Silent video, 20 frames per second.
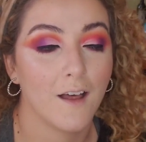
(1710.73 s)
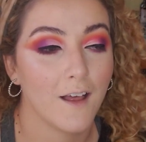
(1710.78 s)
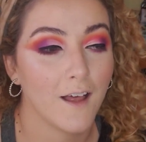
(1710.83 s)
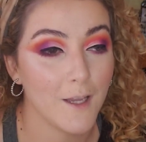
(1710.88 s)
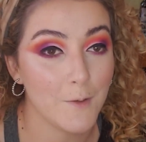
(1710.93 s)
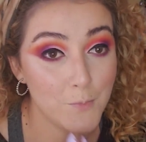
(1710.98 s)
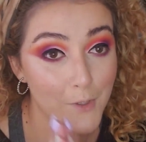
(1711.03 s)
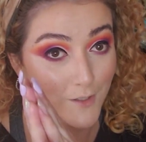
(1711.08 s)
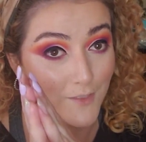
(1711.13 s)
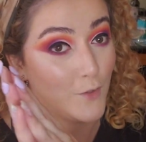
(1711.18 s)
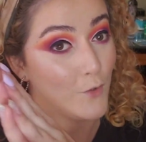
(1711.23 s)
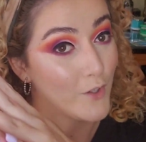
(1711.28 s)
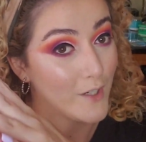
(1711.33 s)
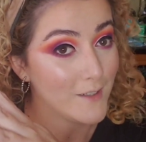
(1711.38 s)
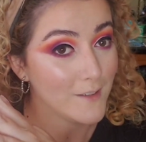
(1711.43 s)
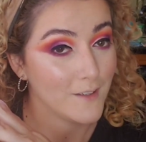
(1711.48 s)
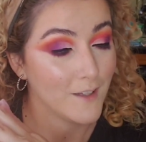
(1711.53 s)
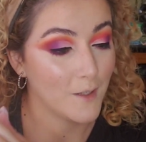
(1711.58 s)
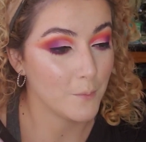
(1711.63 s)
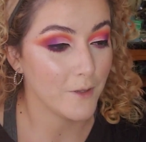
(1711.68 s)
I'm not the
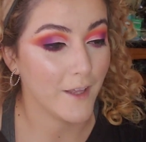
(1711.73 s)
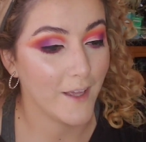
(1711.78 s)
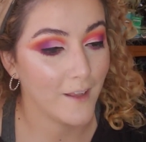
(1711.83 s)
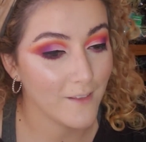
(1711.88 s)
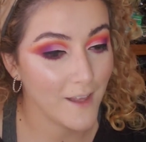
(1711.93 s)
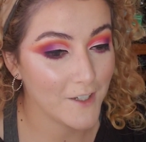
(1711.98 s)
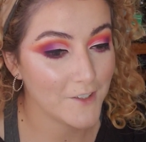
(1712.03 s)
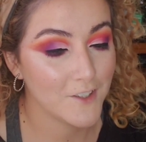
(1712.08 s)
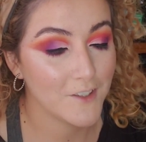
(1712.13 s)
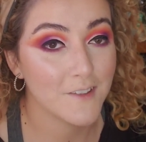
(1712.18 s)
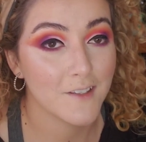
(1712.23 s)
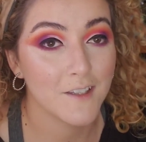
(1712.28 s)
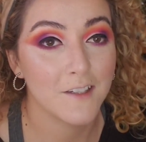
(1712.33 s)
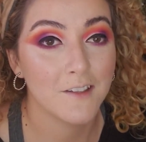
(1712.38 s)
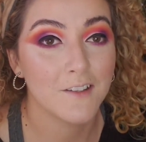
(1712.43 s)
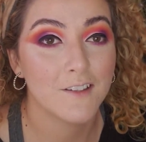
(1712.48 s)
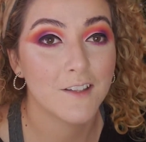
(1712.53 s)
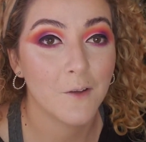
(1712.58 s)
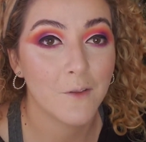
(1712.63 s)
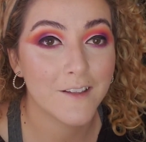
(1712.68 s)
greatest at applying lashes,
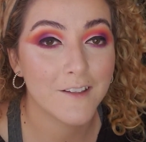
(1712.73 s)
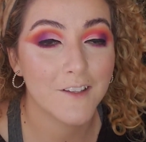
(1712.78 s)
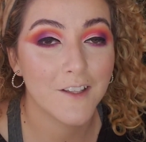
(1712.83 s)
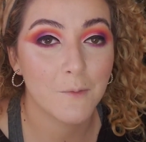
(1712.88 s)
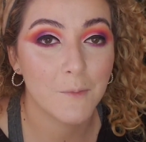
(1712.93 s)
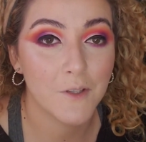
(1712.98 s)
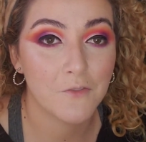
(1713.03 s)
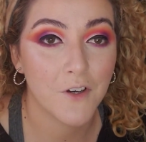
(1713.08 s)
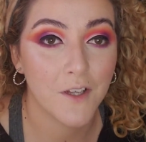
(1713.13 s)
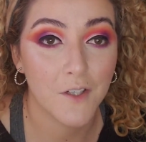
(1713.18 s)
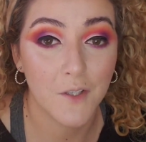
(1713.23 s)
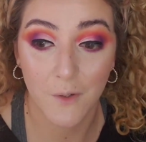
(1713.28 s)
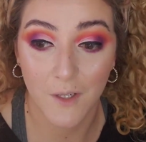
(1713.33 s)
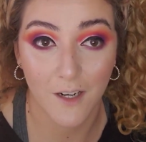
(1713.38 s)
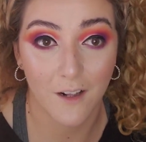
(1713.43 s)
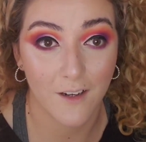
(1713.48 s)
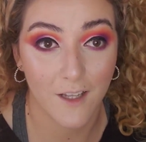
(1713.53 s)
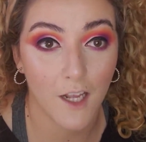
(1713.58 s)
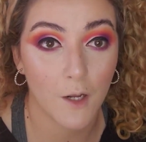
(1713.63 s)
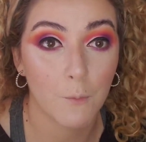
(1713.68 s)
and so this is going to be fun doing it
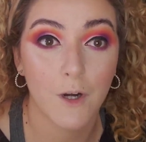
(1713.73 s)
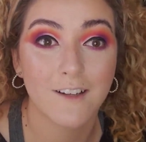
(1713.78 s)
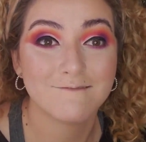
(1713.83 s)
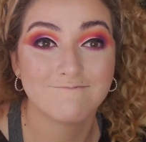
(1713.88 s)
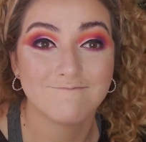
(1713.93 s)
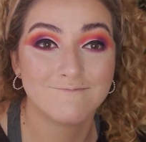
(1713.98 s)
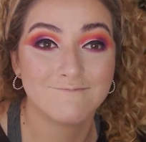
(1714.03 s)
on camera.